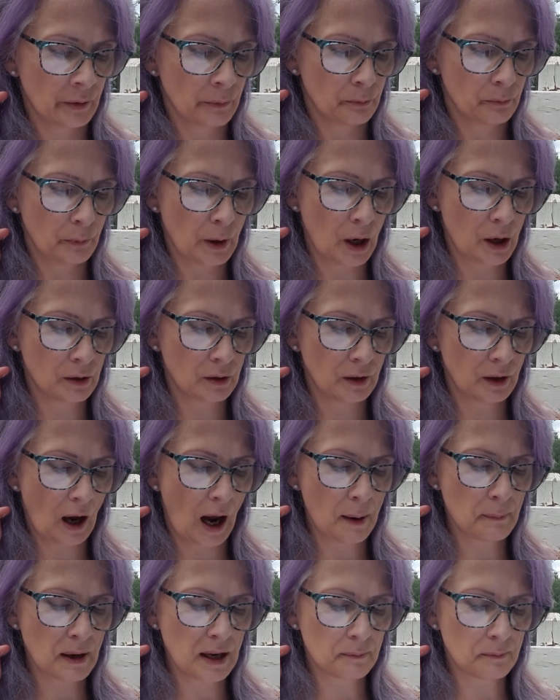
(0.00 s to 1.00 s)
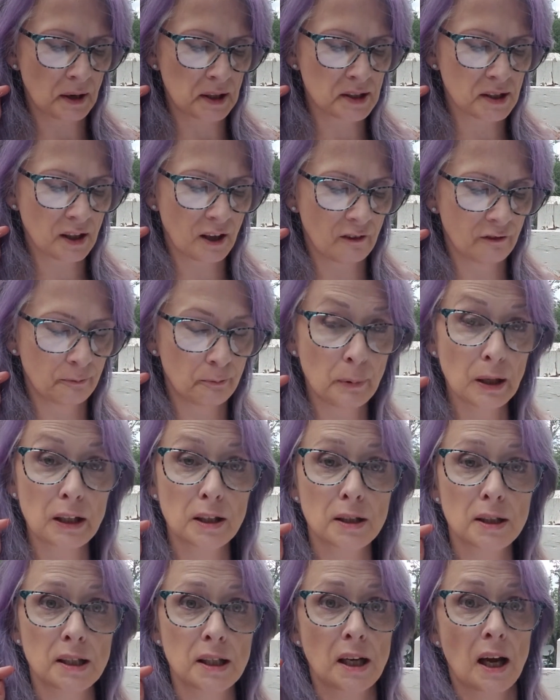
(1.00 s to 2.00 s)
But I make myself
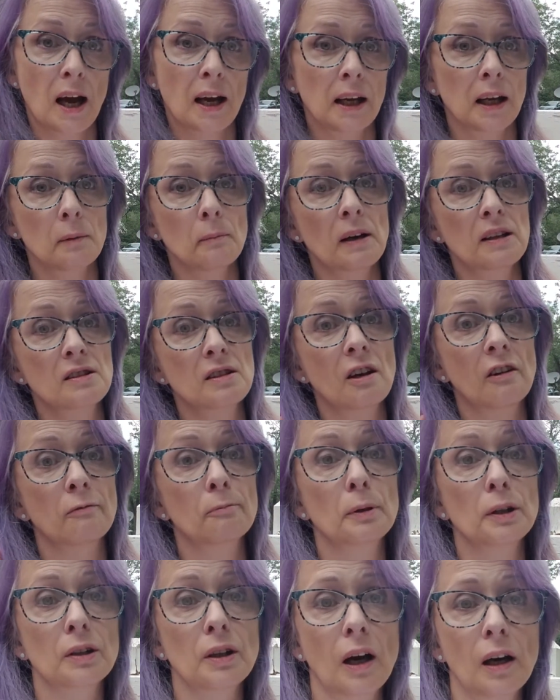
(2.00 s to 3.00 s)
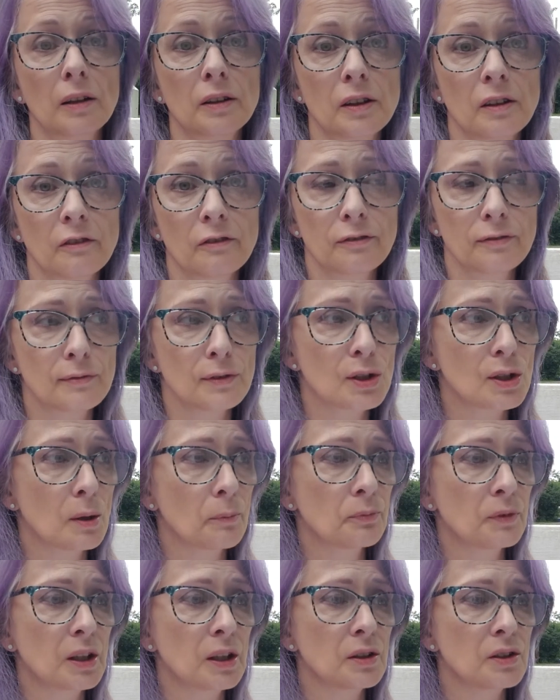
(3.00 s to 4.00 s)
busy. I get myself productive.
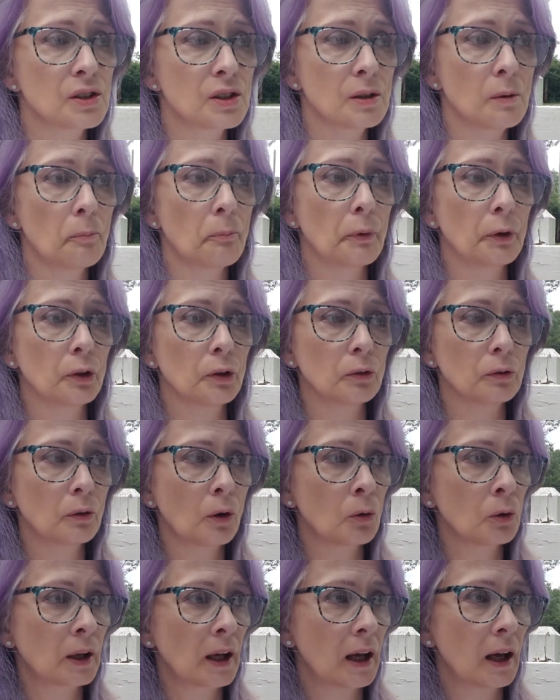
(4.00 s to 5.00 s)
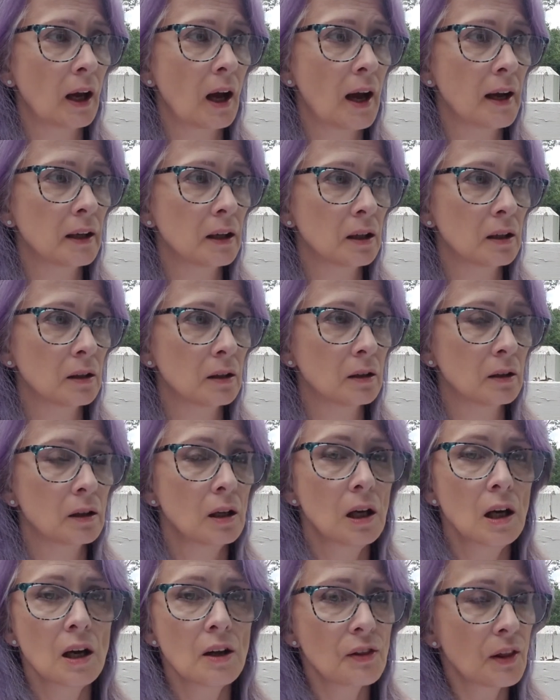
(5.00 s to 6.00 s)
Something simple. Okay,
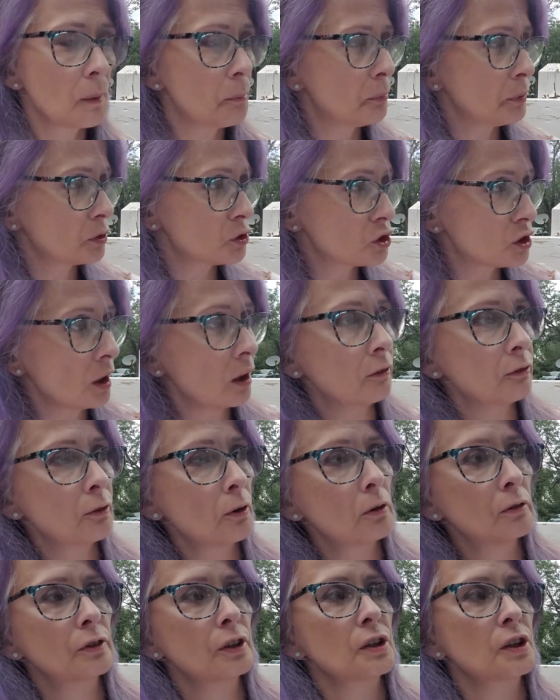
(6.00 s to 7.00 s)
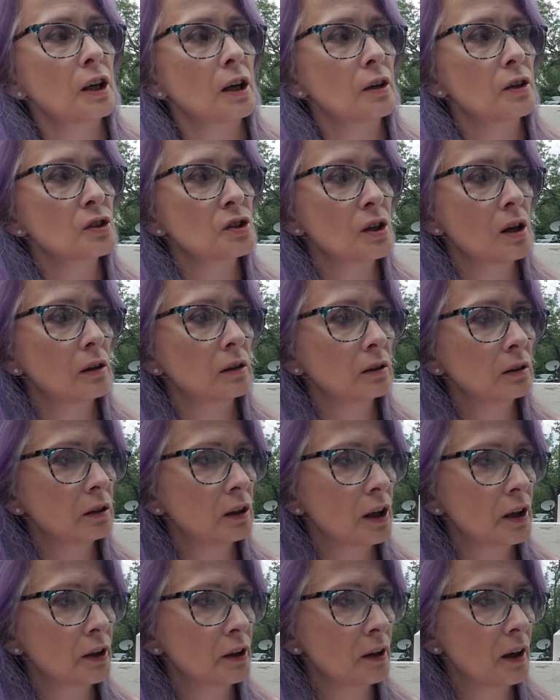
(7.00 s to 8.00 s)
that bookshelf over there is all
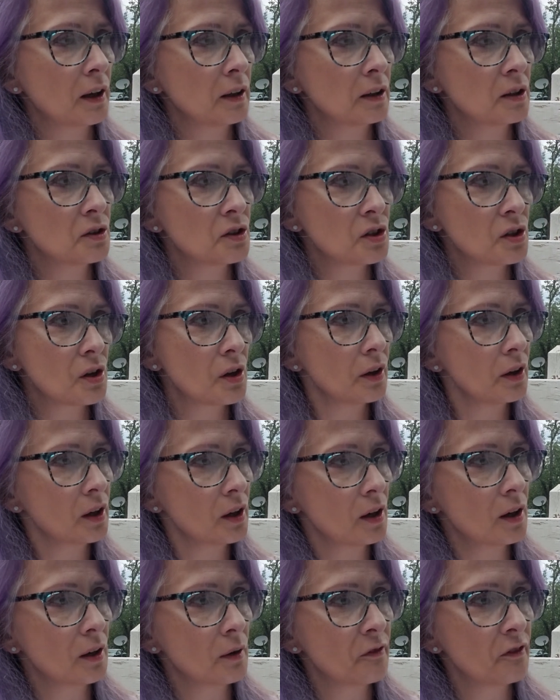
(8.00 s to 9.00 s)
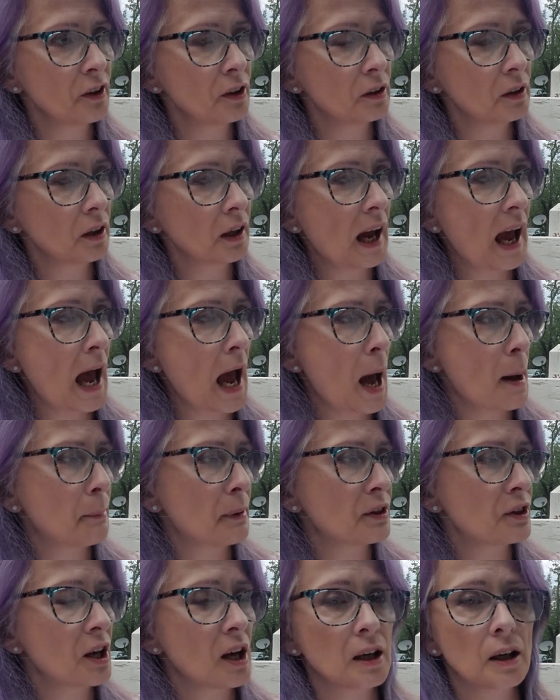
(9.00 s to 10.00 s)
cluttered. I can sit here feeling
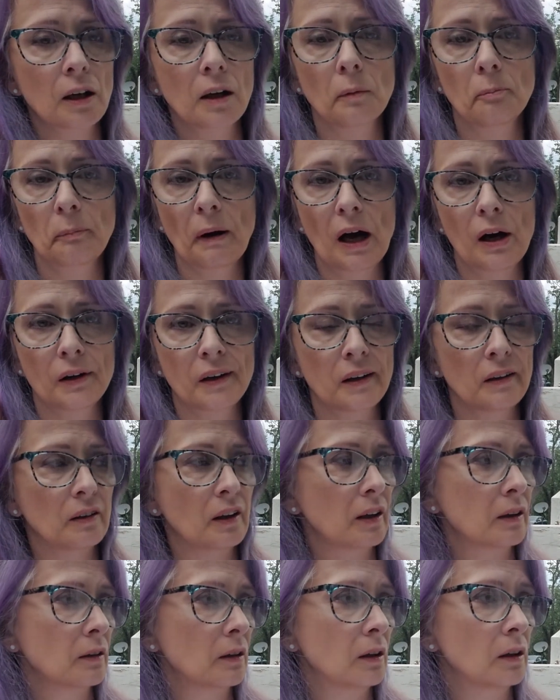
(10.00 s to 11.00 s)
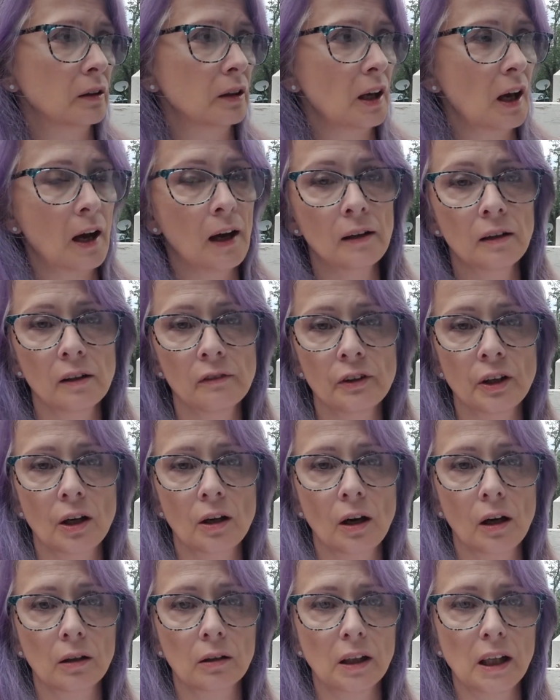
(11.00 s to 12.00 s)
apathetic about it, like, oh yeah, I live in an
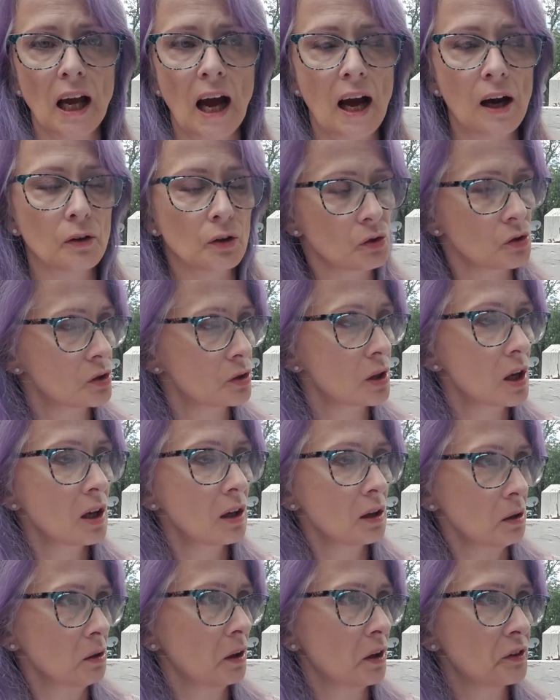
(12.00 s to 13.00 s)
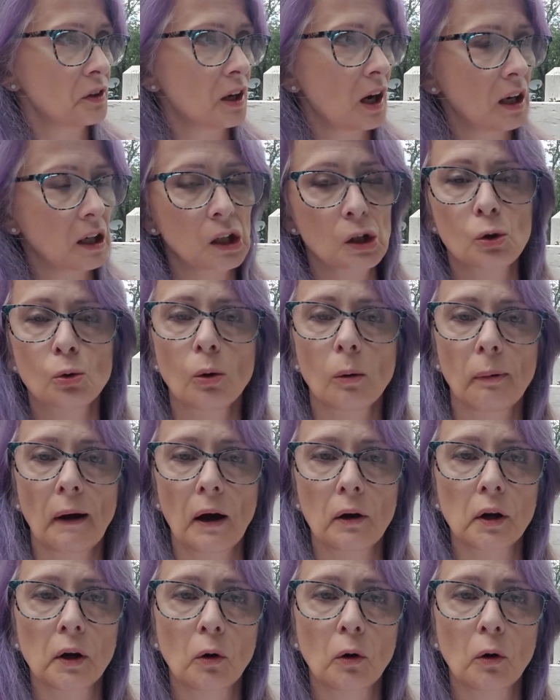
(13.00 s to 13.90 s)
ugly house. Nothing I can do about it.